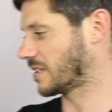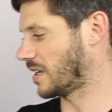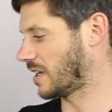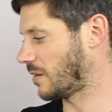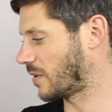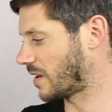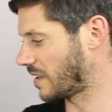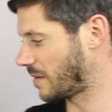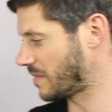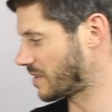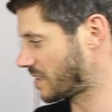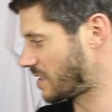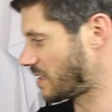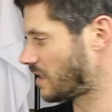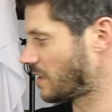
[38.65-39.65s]
One of them
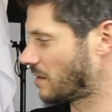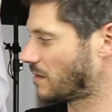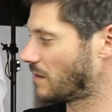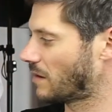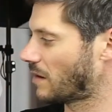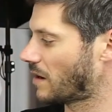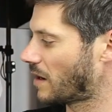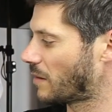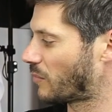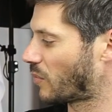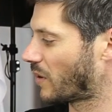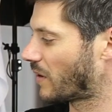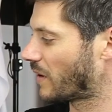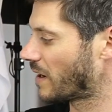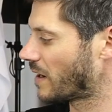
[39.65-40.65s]
is the
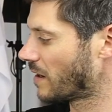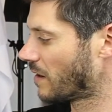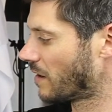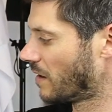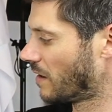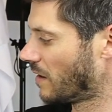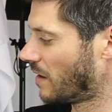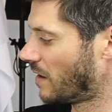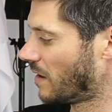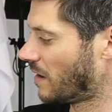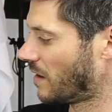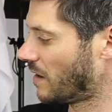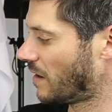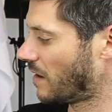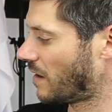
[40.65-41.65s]
embroidery,
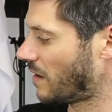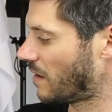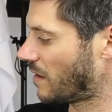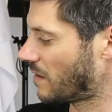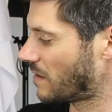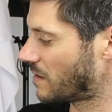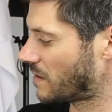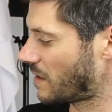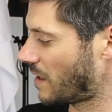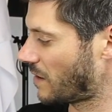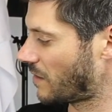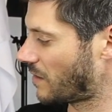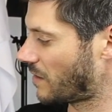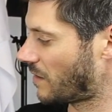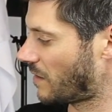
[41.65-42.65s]

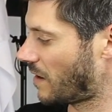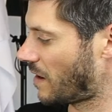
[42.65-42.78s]
standard